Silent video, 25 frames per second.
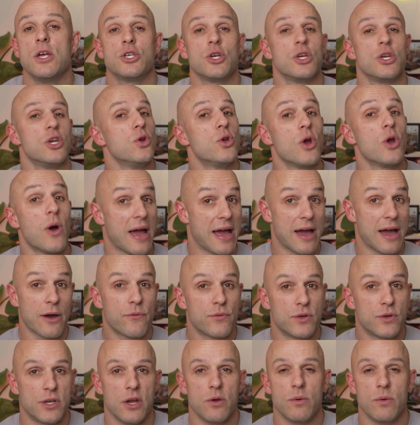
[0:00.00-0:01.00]
So you don't
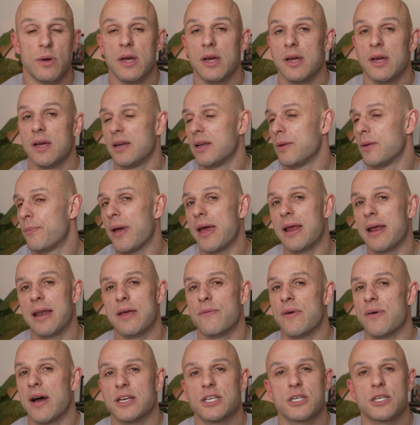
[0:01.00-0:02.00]
have to. They pay
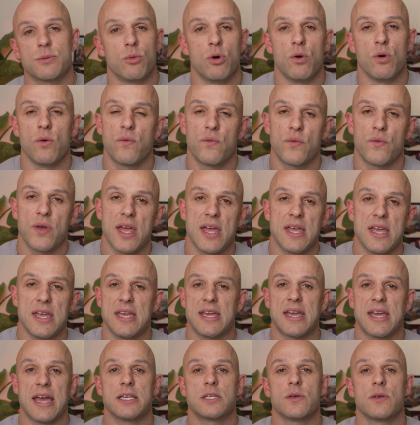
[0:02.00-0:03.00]
Levi a small fee. He
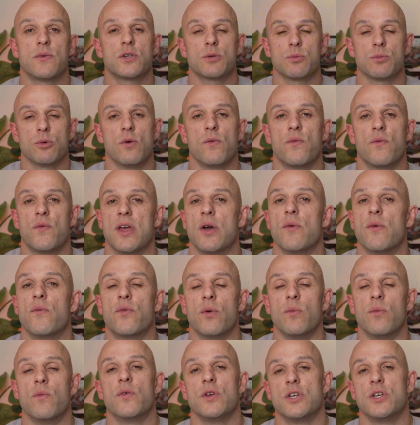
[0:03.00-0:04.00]
gets a small fee up
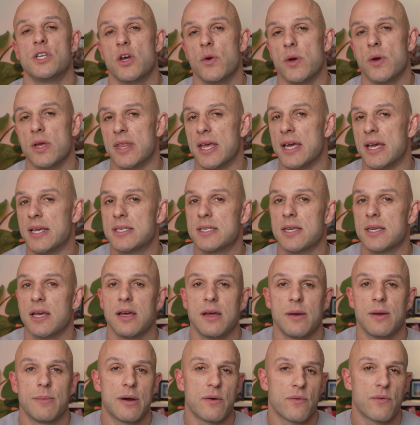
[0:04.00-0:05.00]
front for doing this,
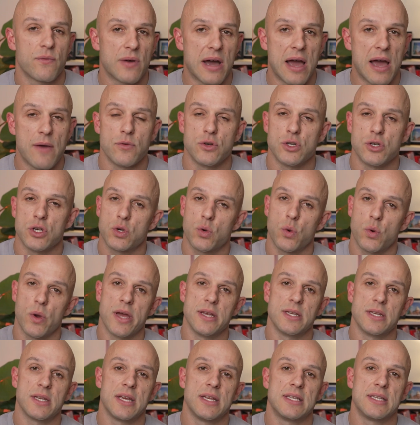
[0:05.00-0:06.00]
about 500
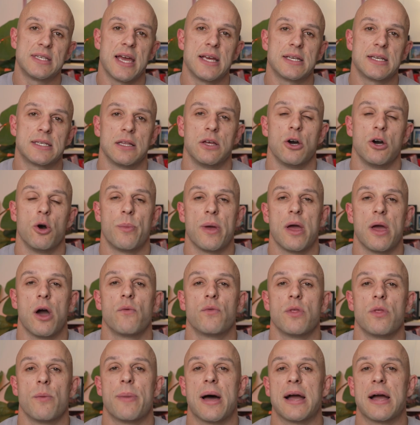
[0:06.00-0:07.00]
quid. He takes a little bit
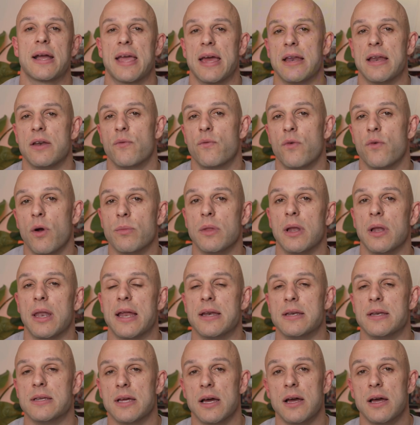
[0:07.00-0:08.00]
off the back end from the
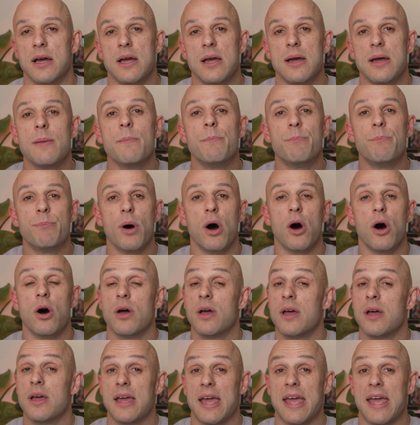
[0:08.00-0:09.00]
lender,
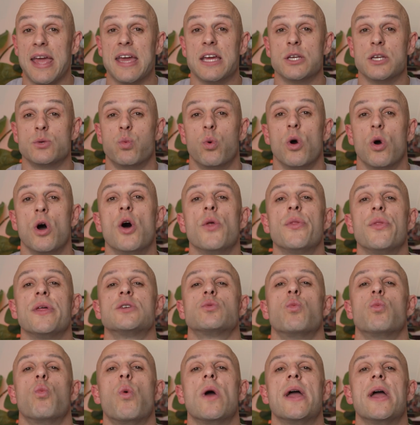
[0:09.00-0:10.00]
but it is worth
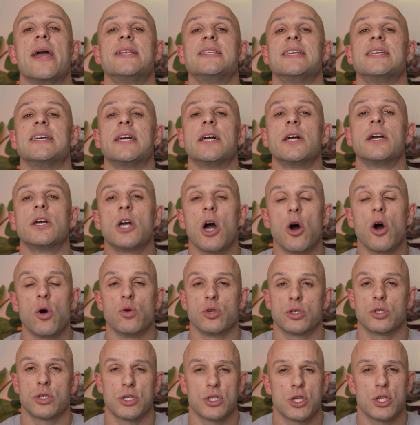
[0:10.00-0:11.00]
its weight in
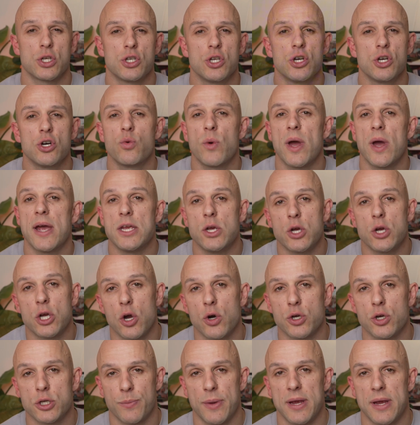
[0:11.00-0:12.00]
gold, because there's no way you
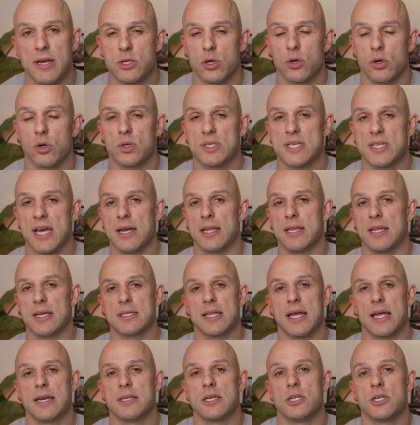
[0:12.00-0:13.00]
go speak to all 10 of these
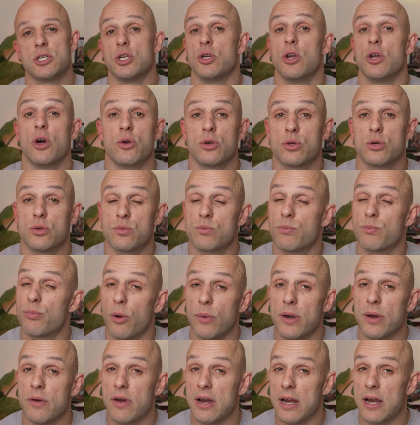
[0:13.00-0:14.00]
lenders. You
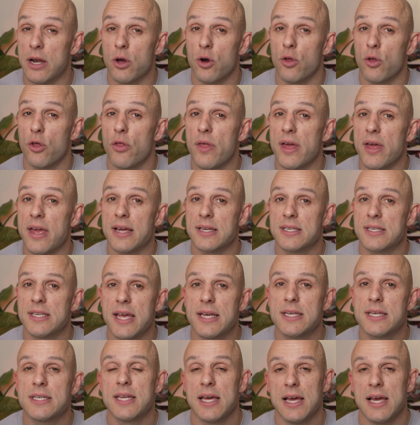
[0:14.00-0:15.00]
probably really know that they
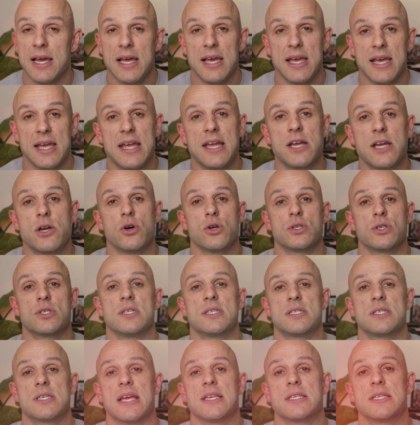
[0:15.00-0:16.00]
exist. He goes
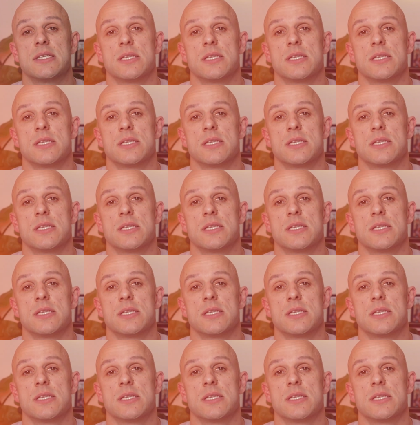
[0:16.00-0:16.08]
and says